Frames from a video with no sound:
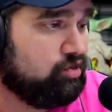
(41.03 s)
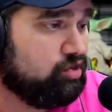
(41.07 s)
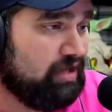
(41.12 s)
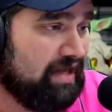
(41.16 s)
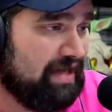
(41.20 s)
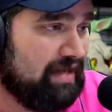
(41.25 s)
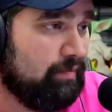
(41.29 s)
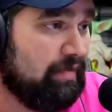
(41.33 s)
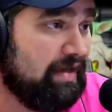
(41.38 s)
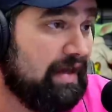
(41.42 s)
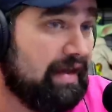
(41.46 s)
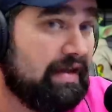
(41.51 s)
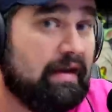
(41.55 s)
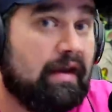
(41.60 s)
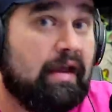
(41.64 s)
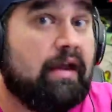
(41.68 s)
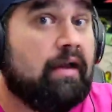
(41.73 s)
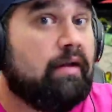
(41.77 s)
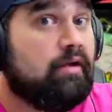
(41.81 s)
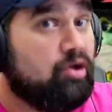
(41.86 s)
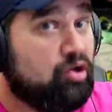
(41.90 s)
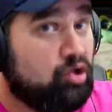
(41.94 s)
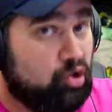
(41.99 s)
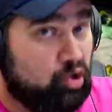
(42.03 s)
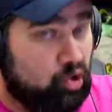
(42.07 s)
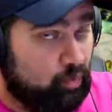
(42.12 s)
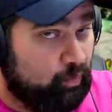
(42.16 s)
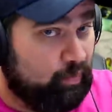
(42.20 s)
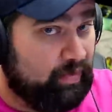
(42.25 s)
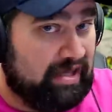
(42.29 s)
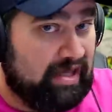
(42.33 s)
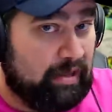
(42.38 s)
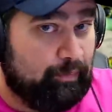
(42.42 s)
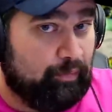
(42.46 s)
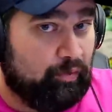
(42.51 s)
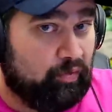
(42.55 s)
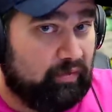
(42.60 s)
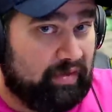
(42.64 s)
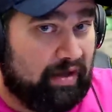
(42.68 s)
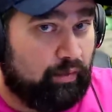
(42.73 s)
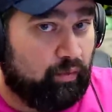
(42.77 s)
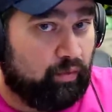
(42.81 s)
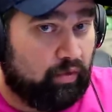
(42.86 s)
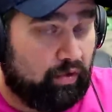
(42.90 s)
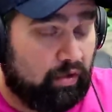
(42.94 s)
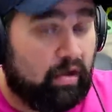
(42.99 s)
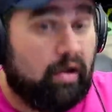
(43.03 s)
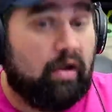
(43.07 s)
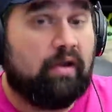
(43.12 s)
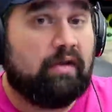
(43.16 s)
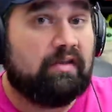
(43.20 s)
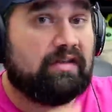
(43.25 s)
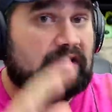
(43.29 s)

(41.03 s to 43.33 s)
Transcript: Jamie, and new people that were